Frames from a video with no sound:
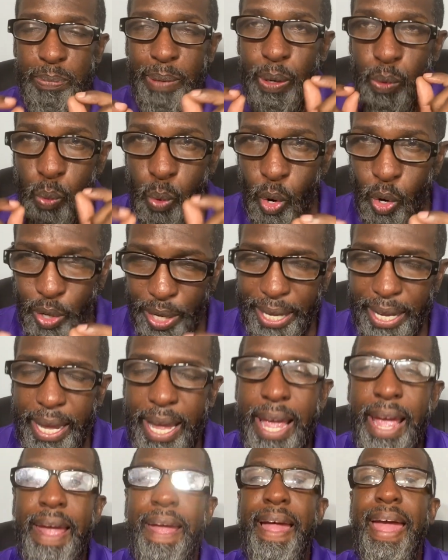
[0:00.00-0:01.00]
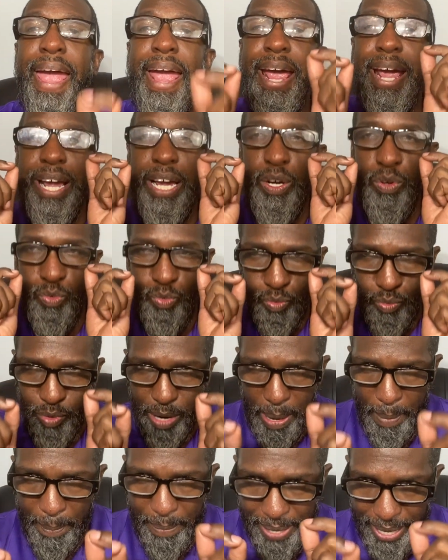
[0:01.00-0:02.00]
my wording. A
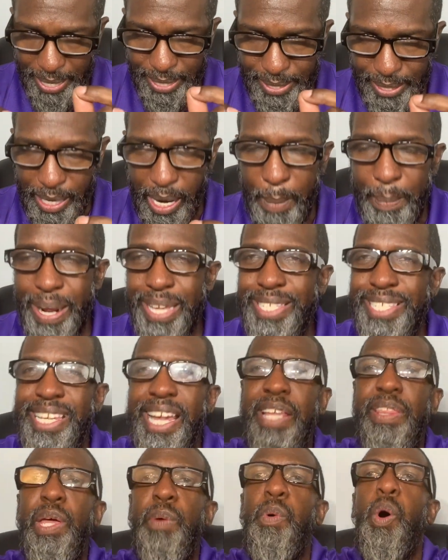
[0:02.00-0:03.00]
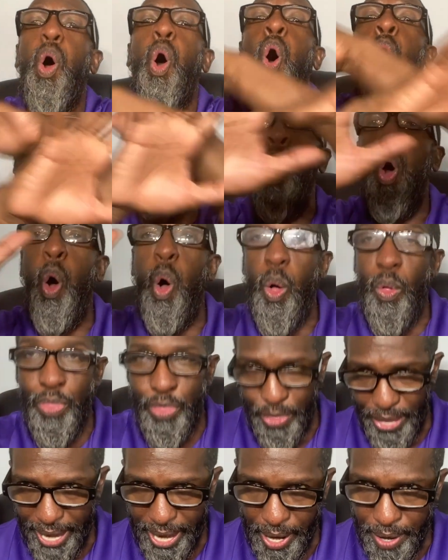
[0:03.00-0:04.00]
remnant. I'm not saying they were all
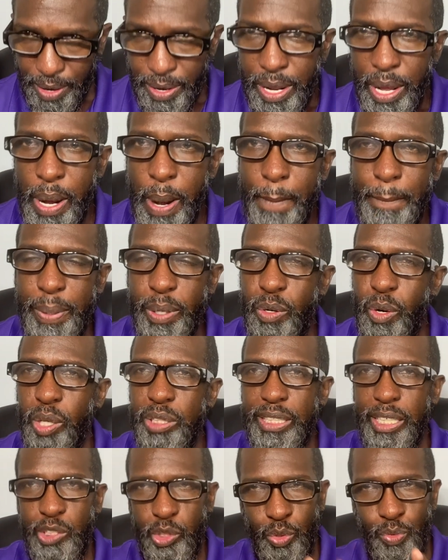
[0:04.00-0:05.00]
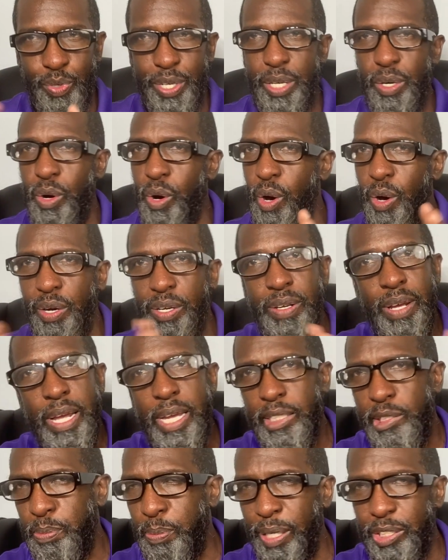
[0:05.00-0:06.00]
there, because as you read on,
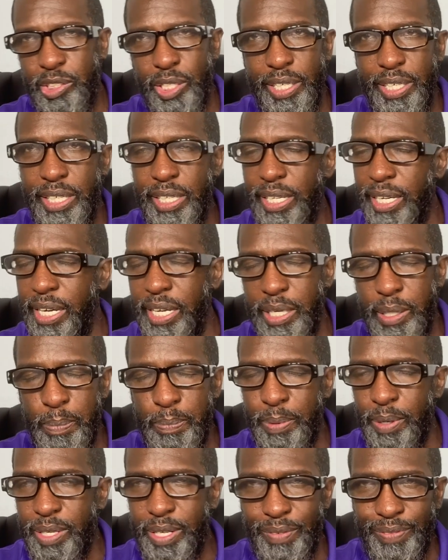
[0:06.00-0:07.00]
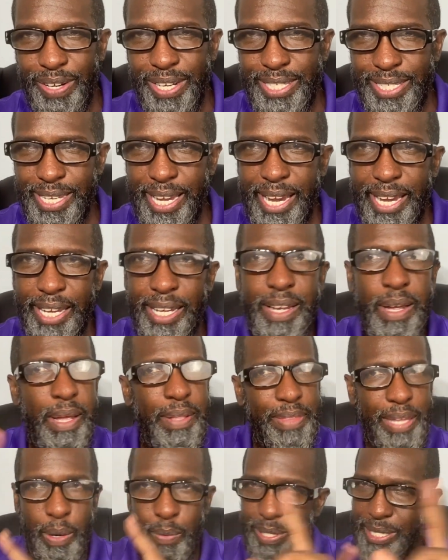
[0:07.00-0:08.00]
especially in the book of Isaiah,
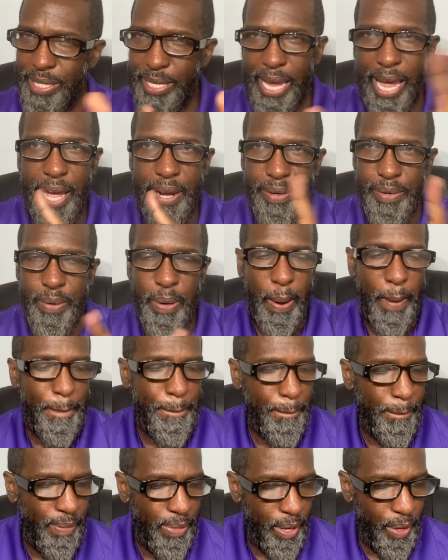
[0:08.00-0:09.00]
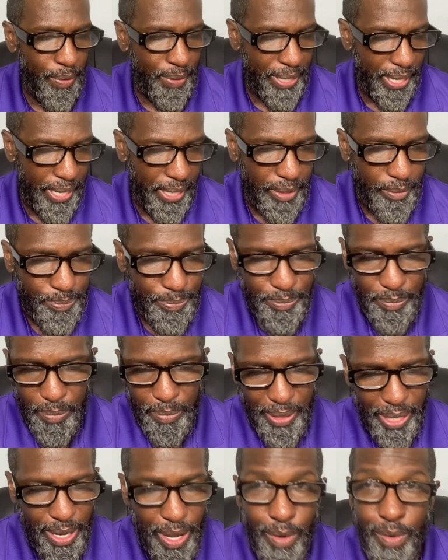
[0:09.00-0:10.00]
they were scattered. Okay?
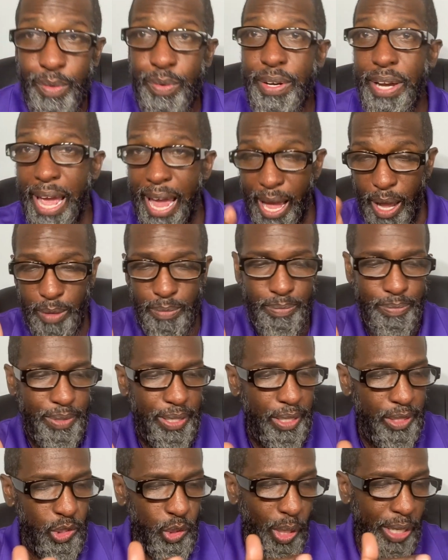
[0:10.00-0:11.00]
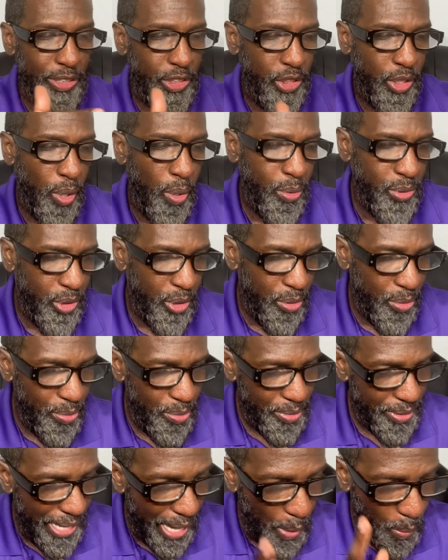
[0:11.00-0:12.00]
Now, So I showed
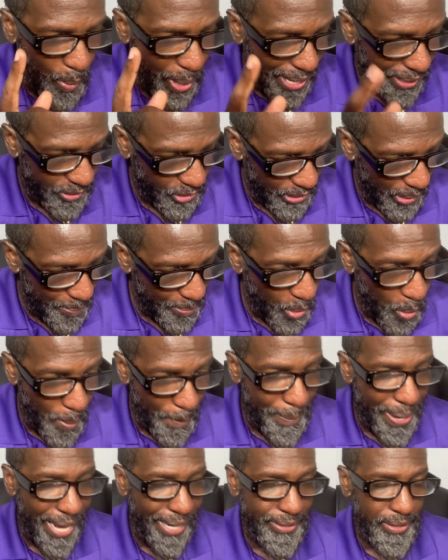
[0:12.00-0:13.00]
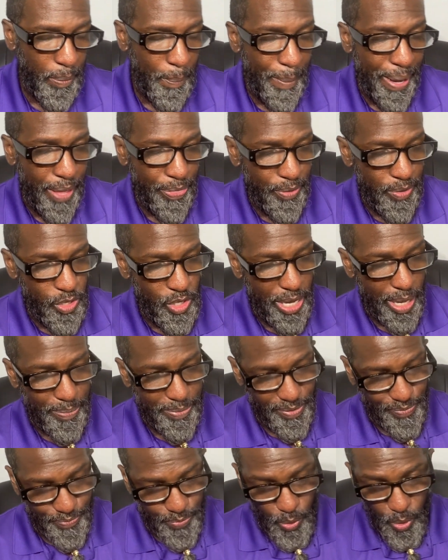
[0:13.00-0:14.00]
you, now watch, I'm going back to Matthew
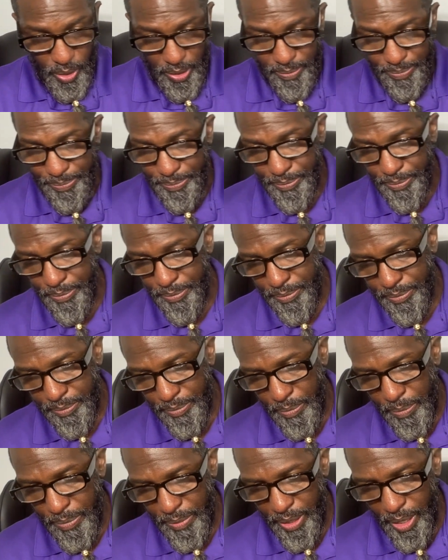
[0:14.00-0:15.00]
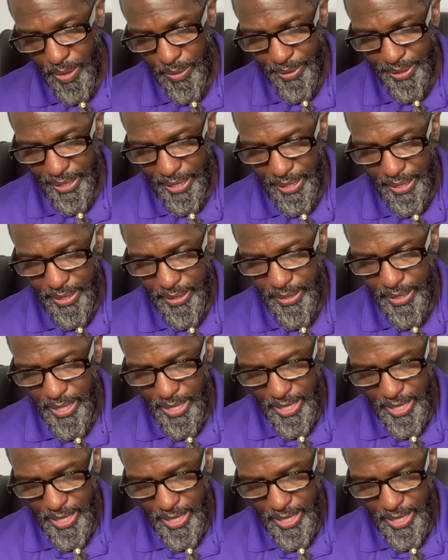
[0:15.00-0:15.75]
chapter 4, okay?